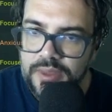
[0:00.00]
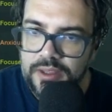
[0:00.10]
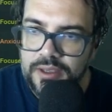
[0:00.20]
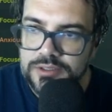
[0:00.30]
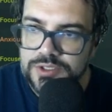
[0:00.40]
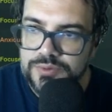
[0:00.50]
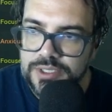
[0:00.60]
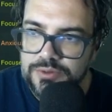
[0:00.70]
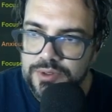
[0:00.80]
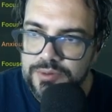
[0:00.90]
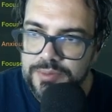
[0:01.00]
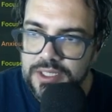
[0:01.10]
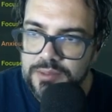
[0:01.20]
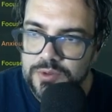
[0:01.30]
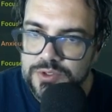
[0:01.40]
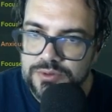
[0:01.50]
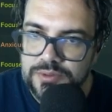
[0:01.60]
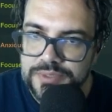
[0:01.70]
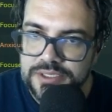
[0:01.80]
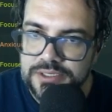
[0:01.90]
Elsewhere, do I want to make any more
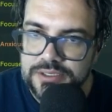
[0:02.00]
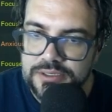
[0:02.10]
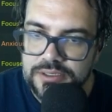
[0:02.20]
swaps?